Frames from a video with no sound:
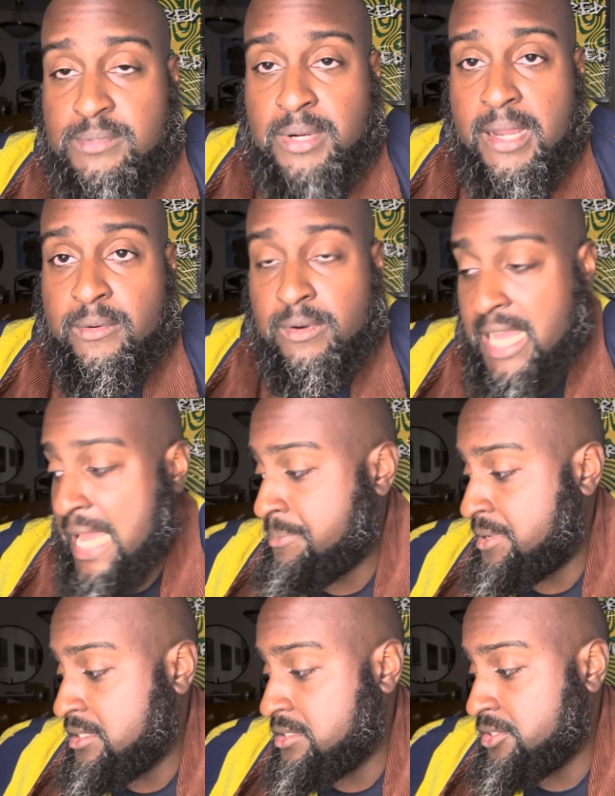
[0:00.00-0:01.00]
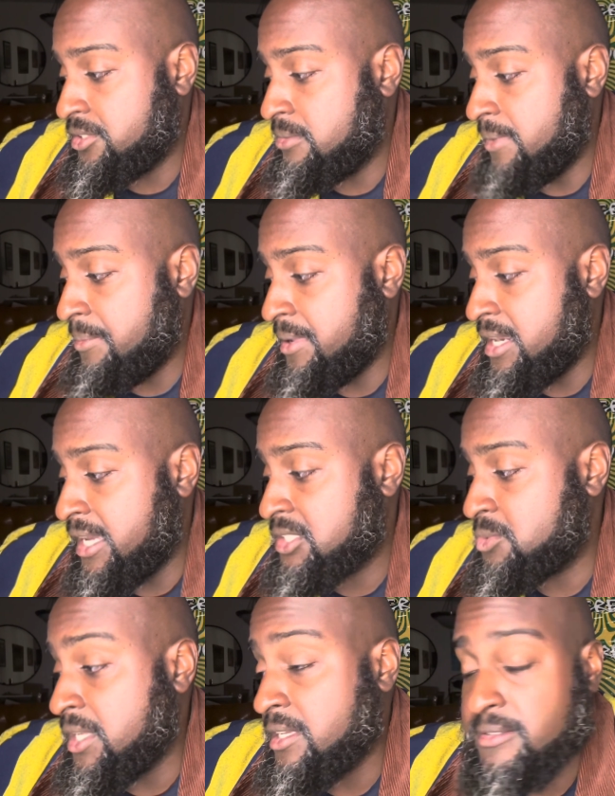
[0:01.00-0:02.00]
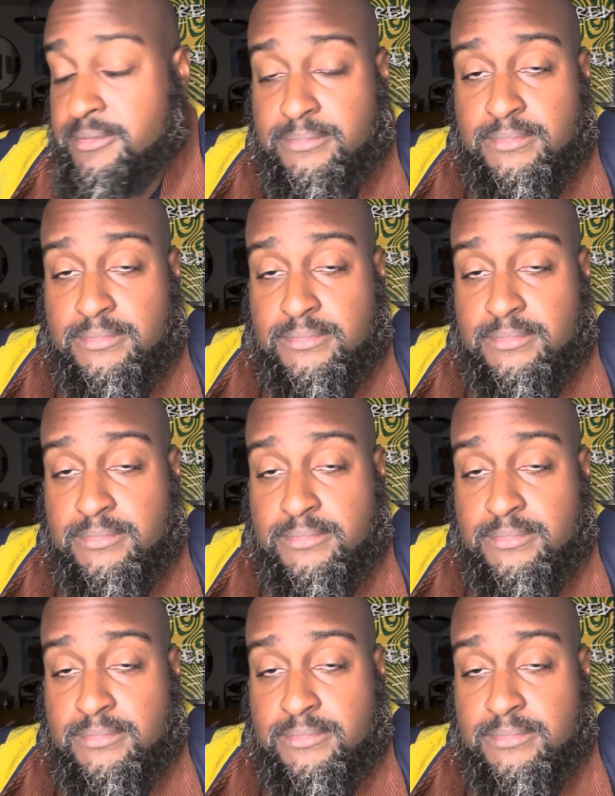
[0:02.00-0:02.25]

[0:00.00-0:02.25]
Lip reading: probably won't happen until maybe next week,